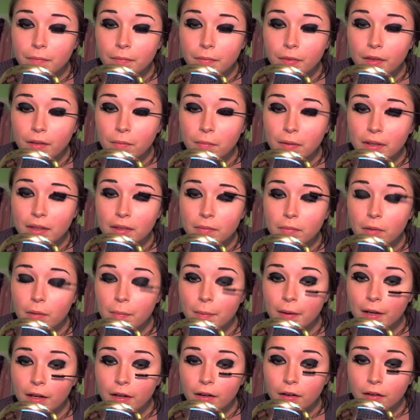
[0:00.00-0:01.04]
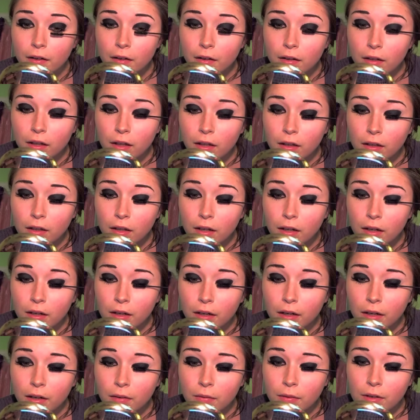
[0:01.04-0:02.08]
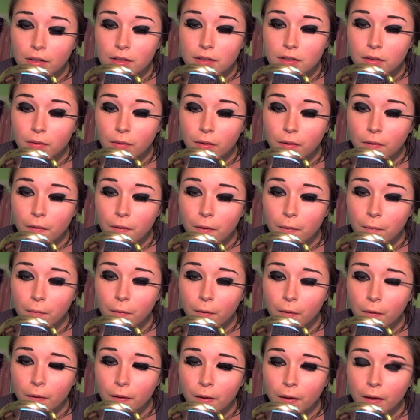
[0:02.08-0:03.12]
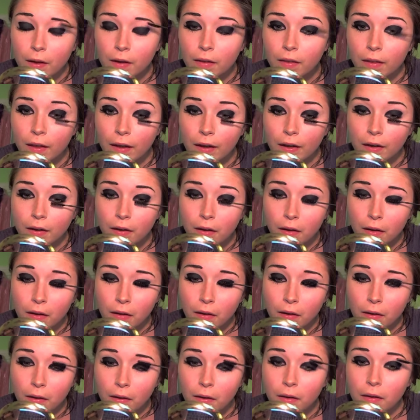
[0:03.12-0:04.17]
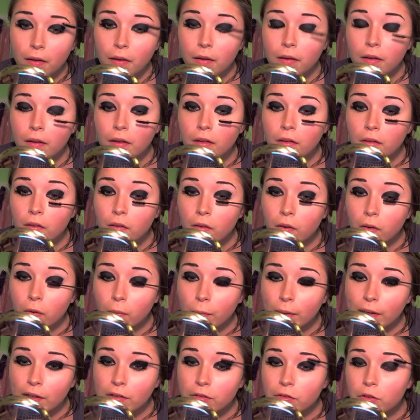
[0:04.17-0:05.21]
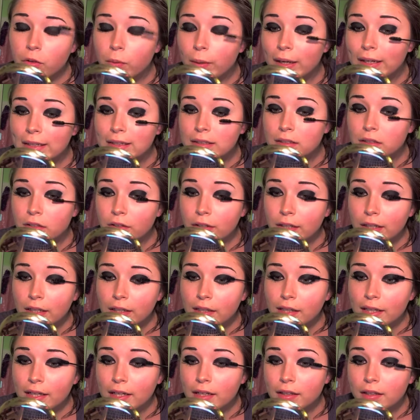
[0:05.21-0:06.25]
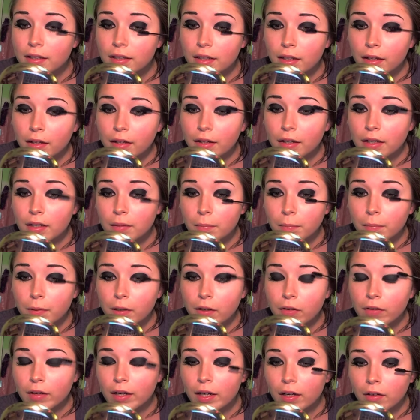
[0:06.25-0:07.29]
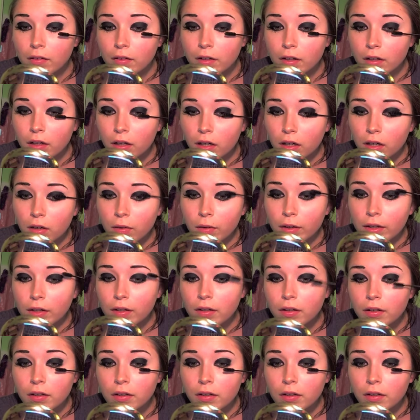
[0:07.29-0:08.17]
them appear a lot longer. We don't want them looking like little weed twigs or anything that are gonna poke out and look awkward.